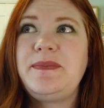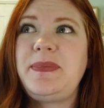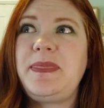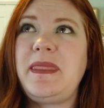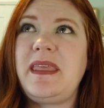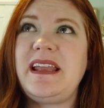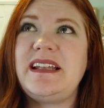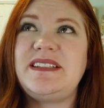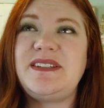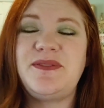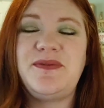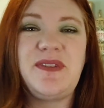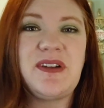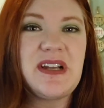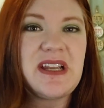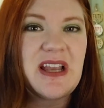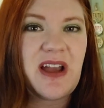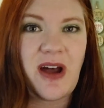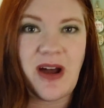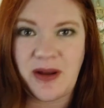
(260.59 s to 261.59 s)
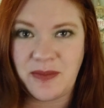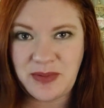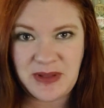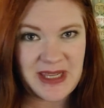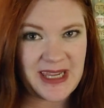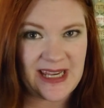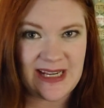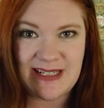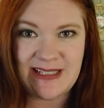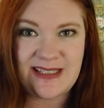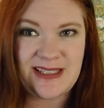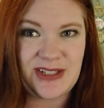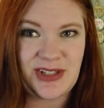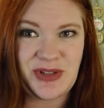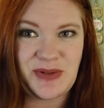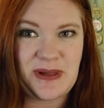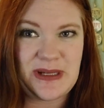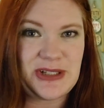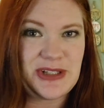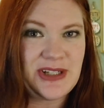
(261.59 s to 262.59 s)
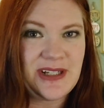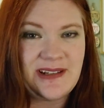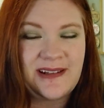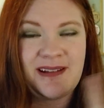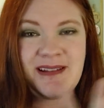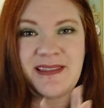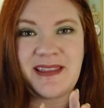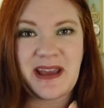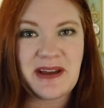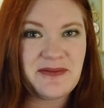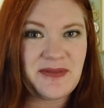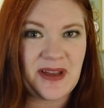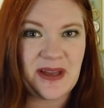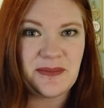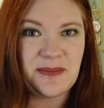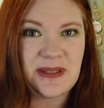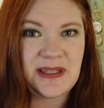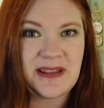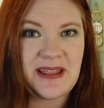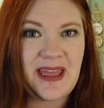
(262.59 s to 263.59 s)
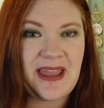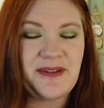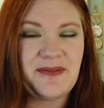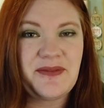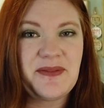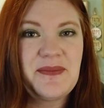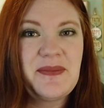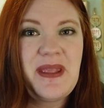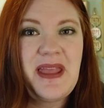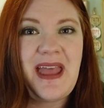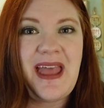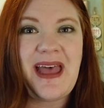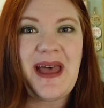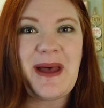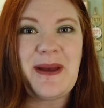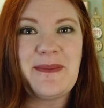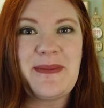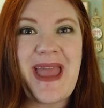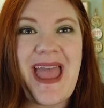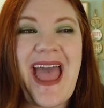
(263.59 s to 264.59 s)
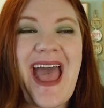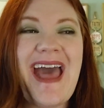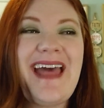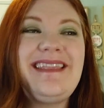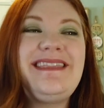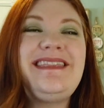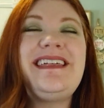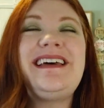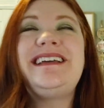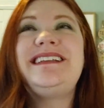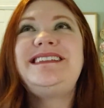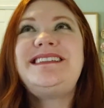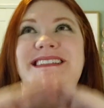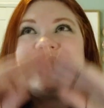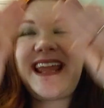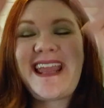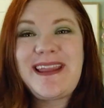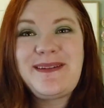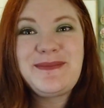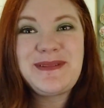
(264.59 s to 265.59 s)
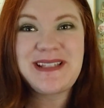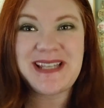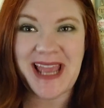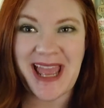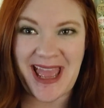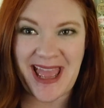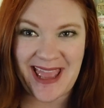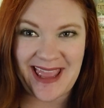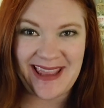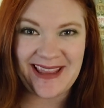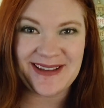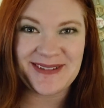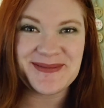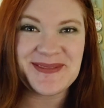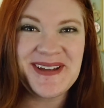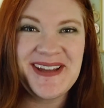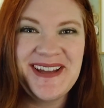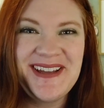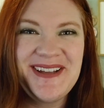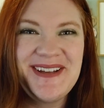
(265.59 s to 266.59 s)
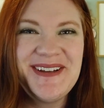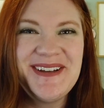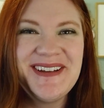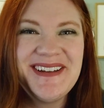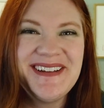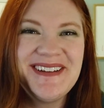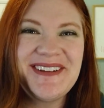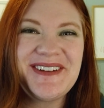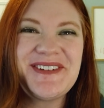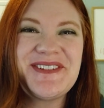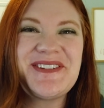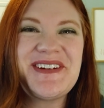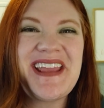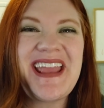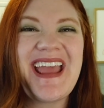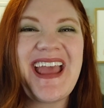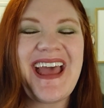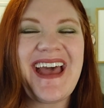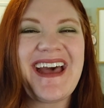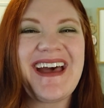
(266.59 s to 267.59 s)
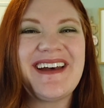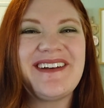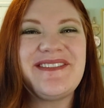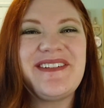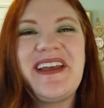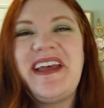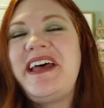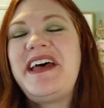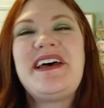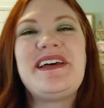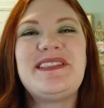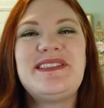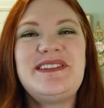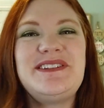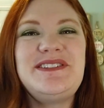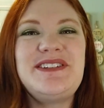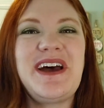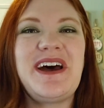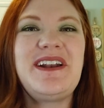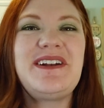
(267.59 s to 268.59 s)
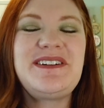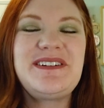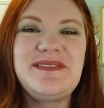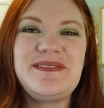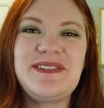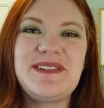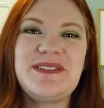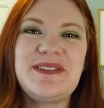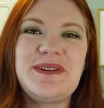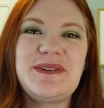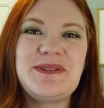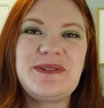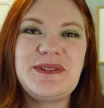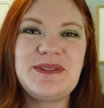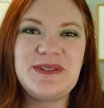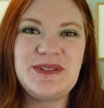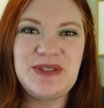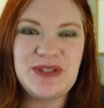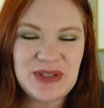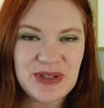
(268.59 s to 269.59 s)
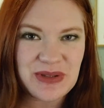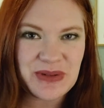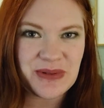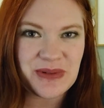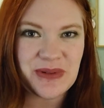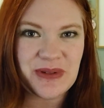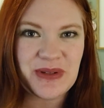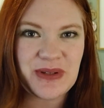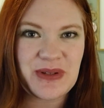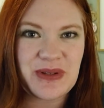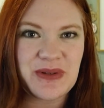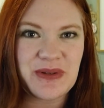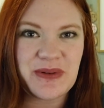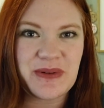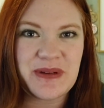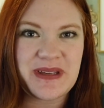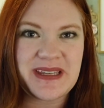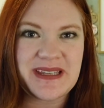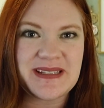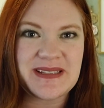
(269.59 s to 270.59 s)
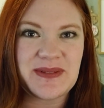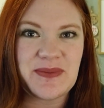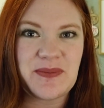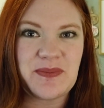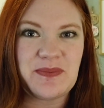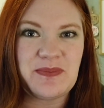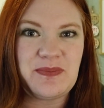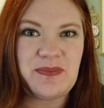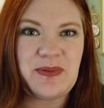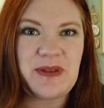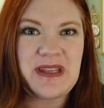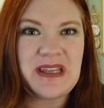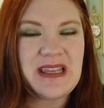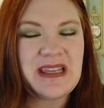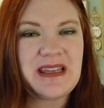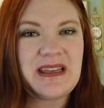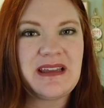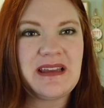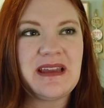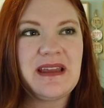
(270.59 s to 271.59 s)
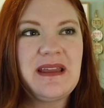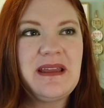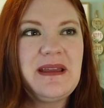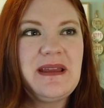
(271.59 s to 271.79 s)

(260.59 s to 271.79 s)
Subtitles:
It's a very complicated situation, that family life. At the same time, we have the daughter of the local duke who is being